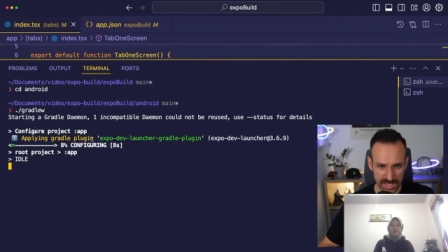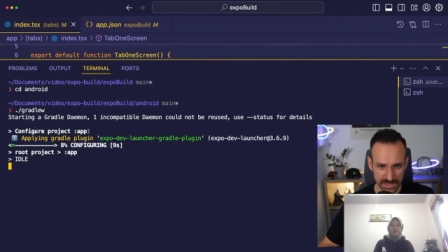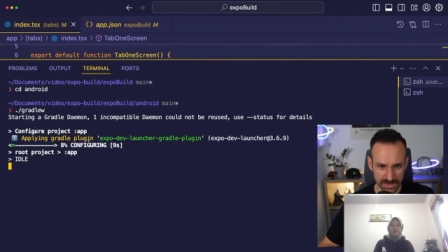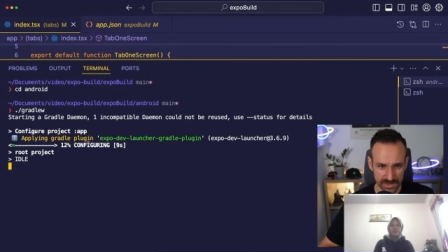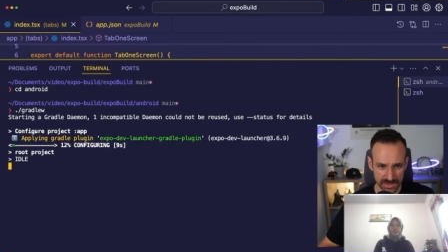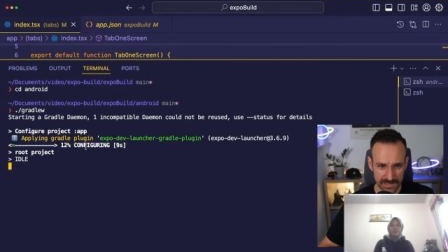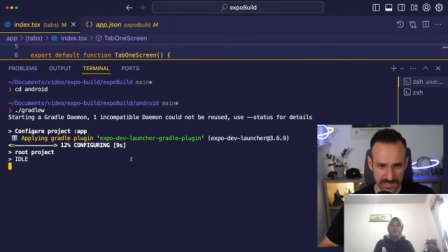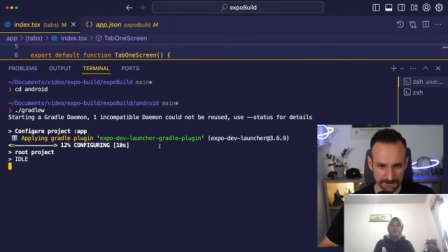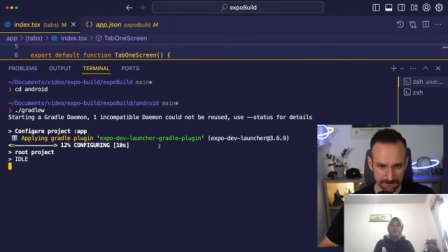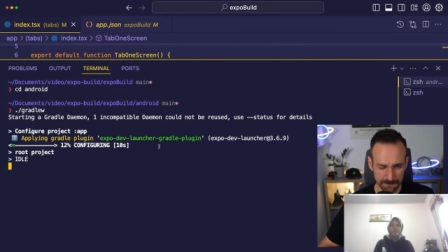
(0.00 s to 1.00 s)
idea.
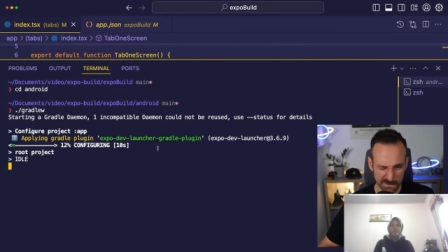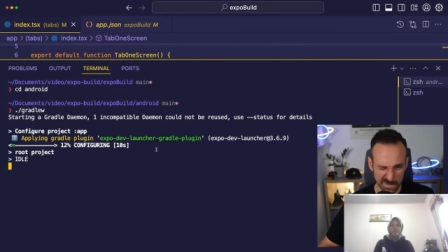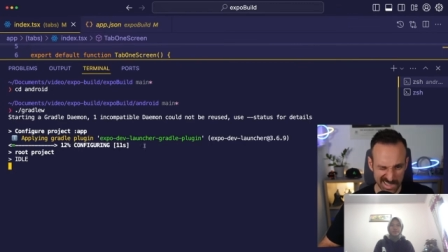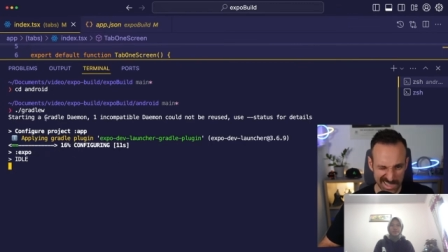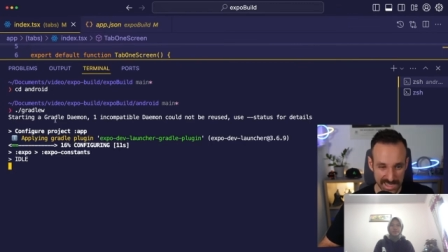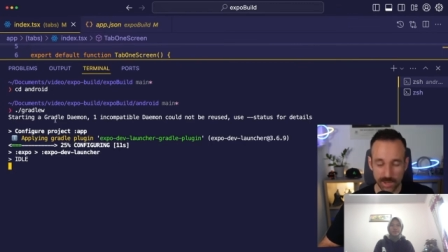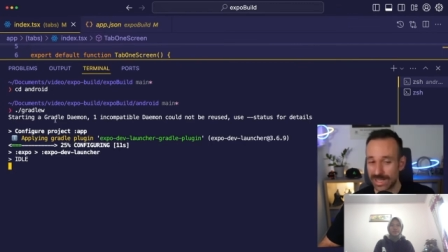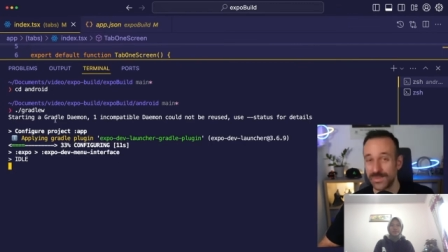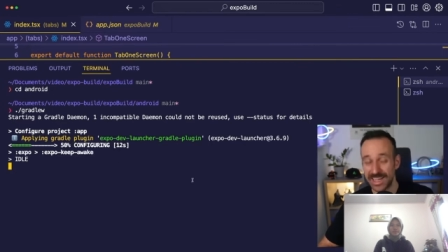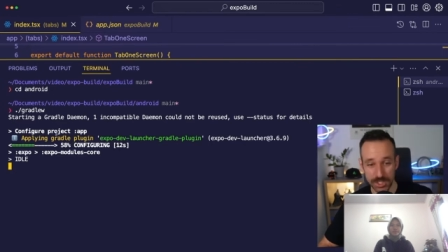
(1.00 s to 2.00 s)
Yeah,
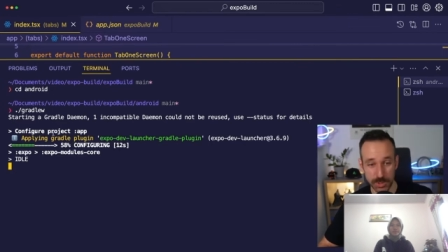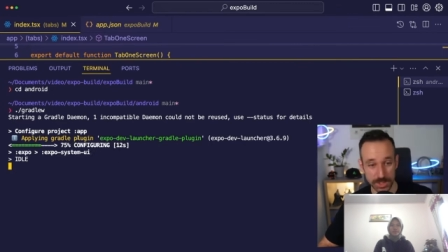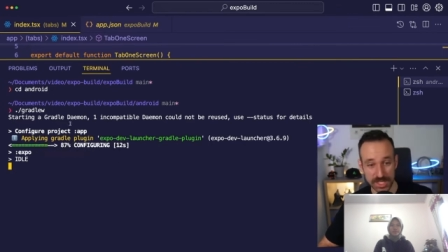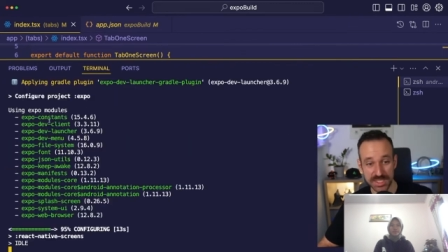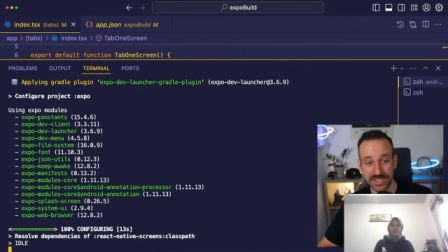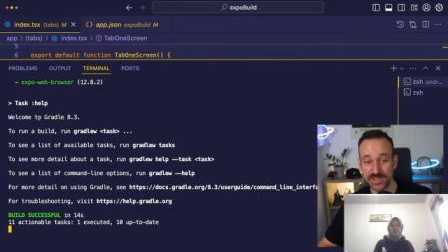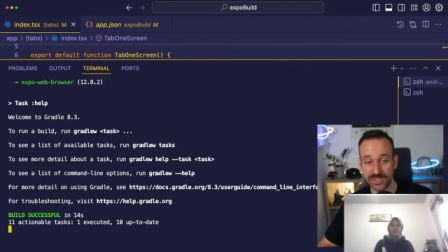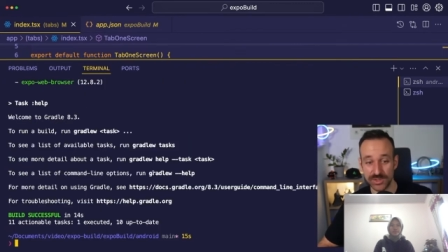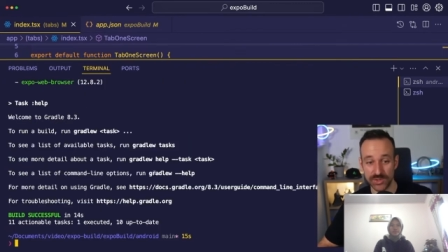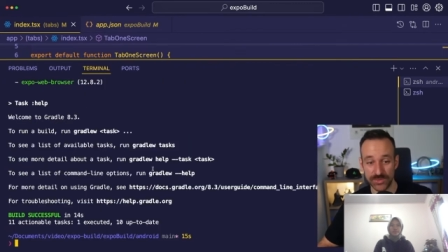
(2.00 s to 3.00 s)
well, I just wanted to mention that you could
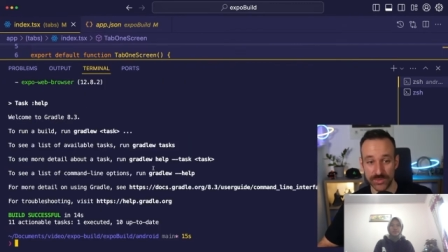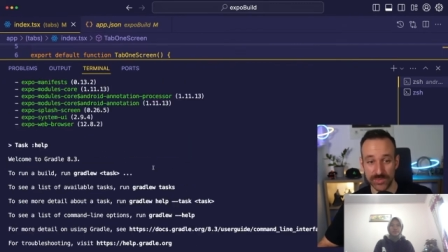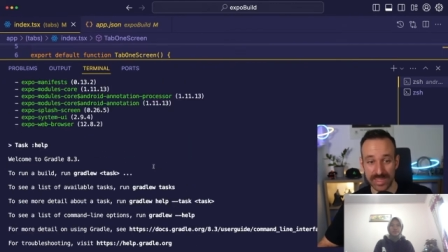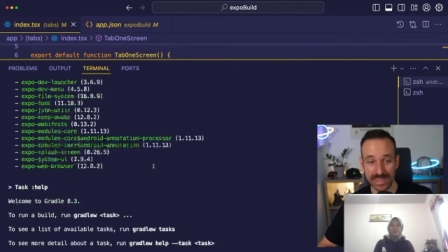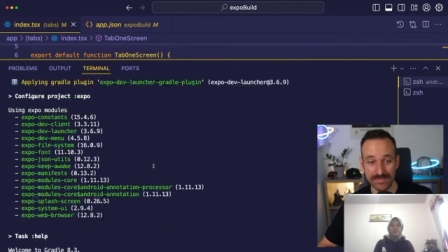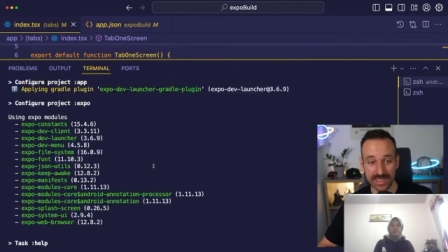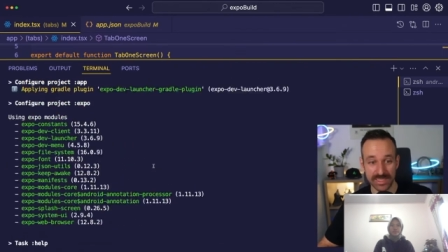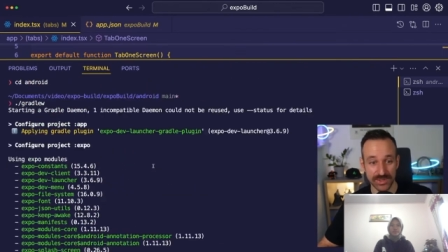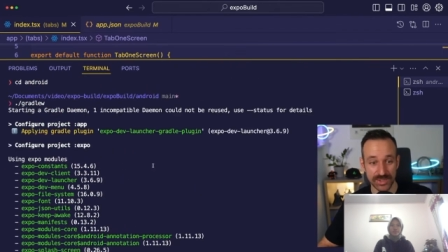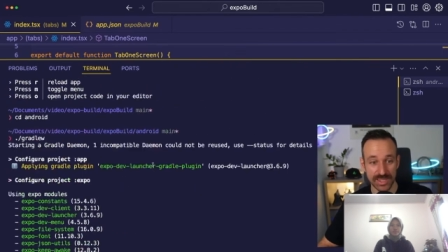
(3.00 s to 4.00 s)
also straight from the command line
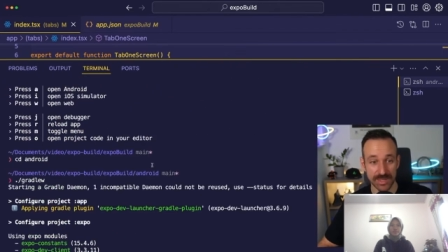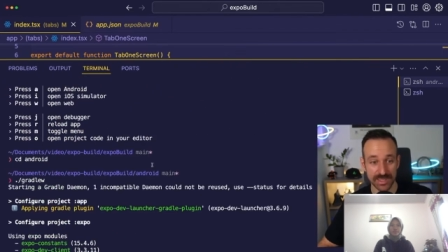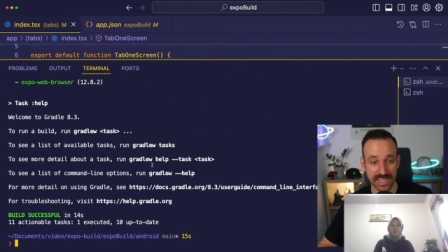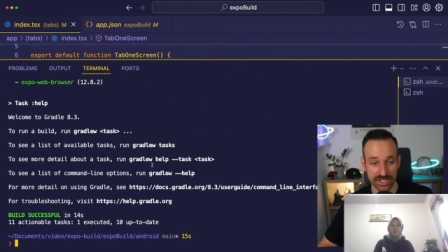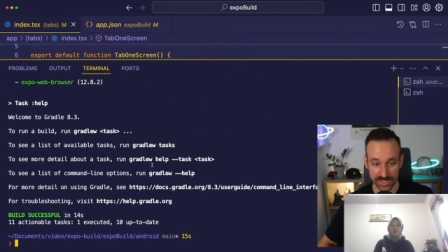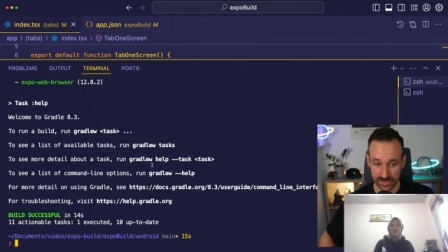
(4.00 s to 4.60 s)
build your application.